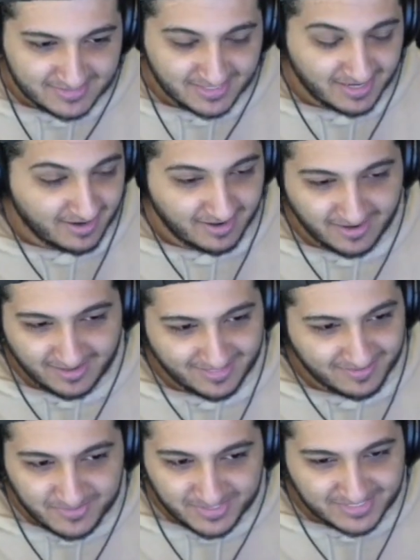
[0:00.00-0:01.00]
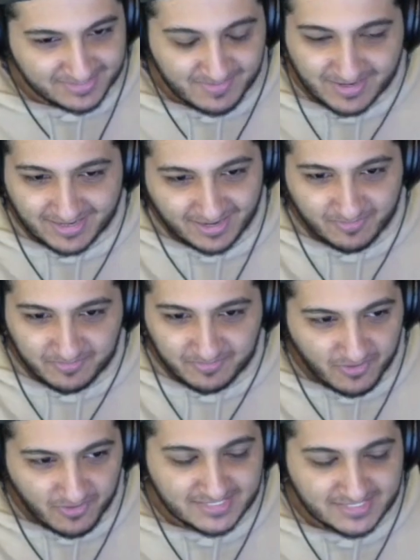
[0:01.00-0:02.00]
I was like, all right, let me just make a couple
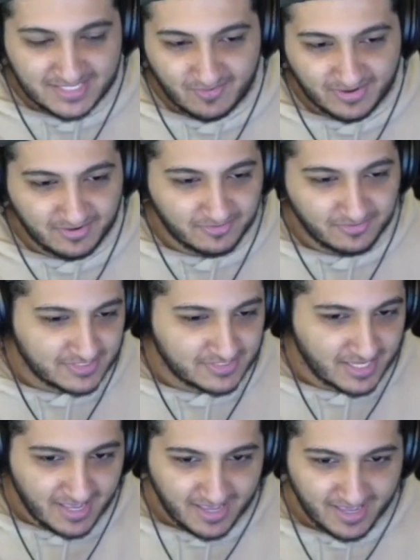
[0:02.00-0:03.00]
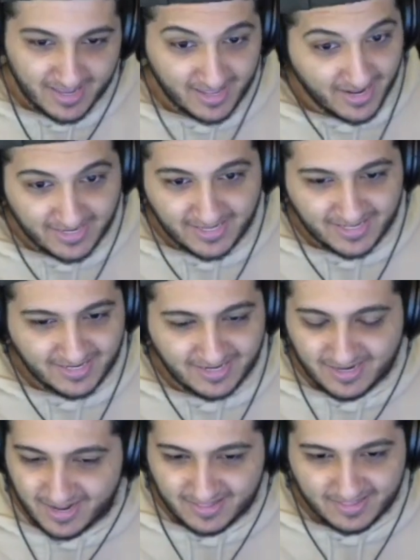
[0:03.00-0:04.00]
more and see how it goes. And I
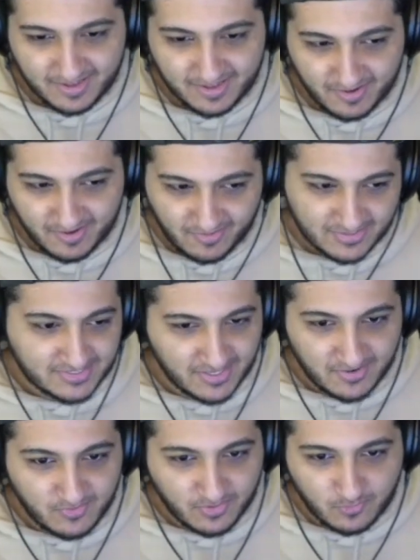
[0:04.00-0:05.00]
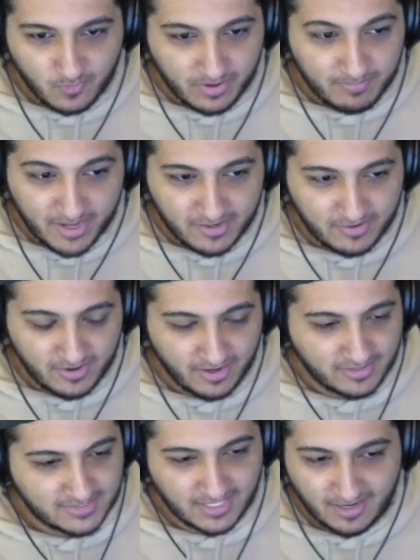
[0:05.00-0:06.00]
did, and they all started doing way better. And
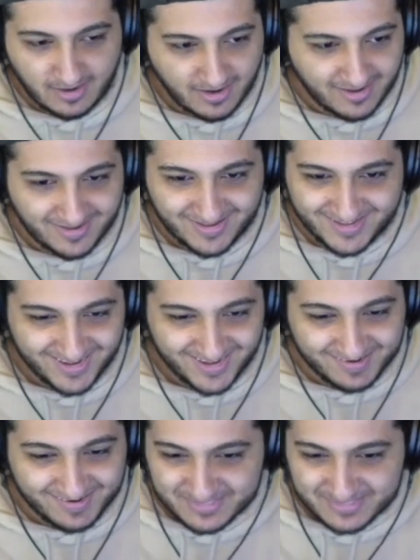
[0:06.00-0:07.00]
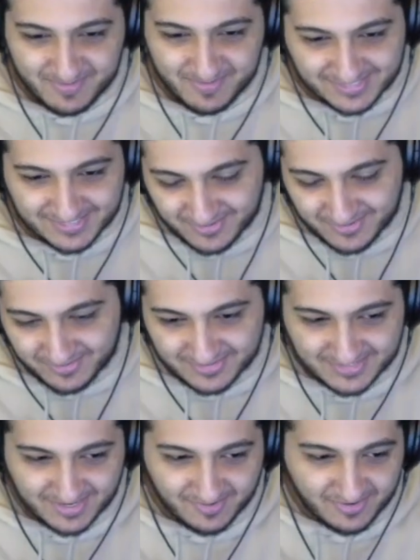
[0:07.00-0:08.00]
I was like, all right, I'm gonna start making
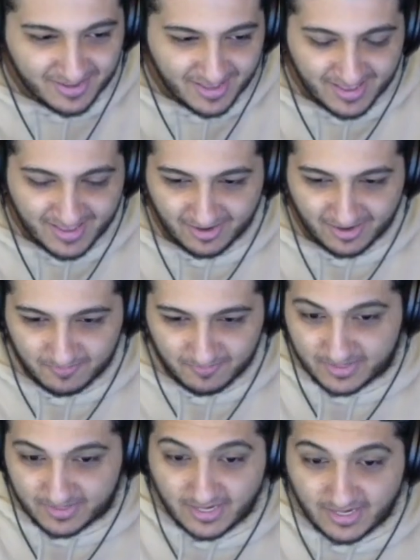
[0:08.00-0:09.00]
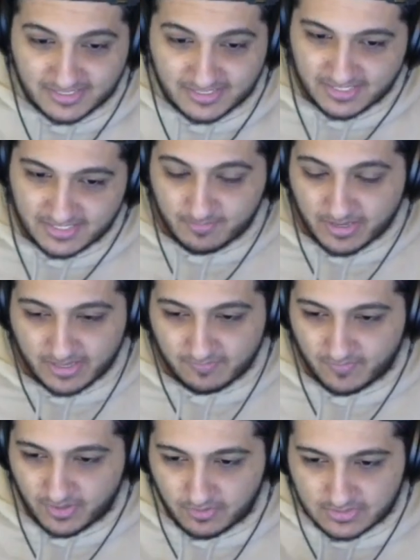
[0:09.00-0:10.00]
tutorials now. Um, and then I just started
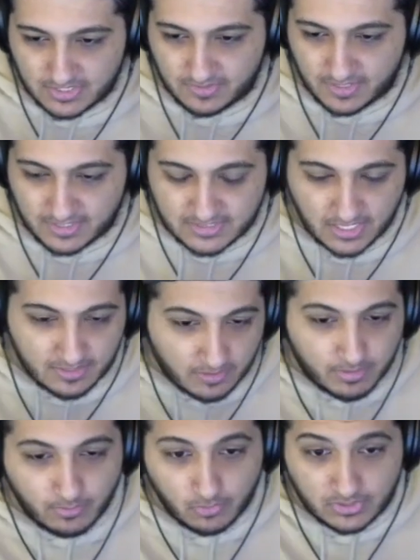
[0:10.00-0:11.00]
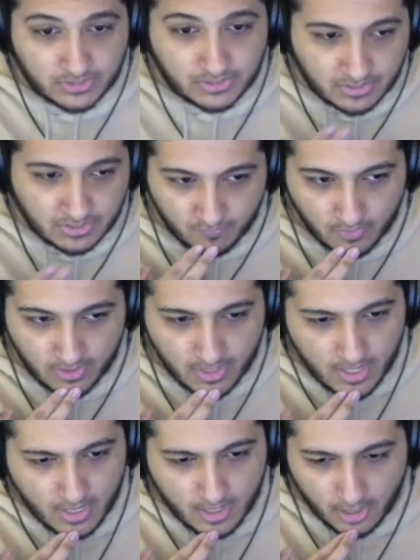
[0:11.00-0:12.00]
making videos on things that I thought people were searching for.
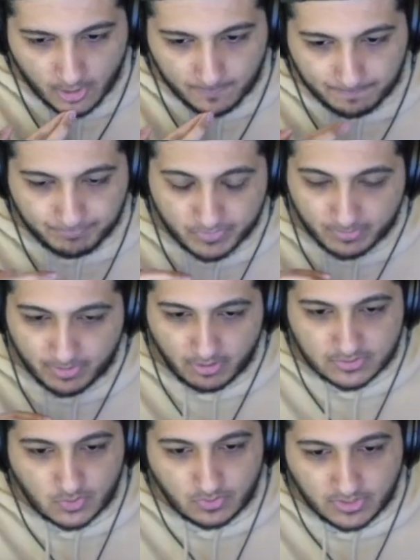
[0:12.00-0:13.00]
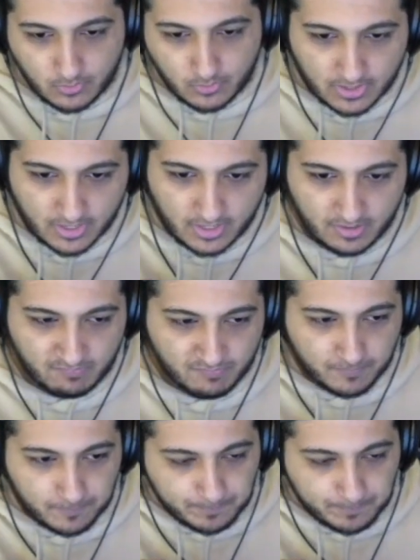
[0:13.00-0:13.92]
Um, but I was only doing it if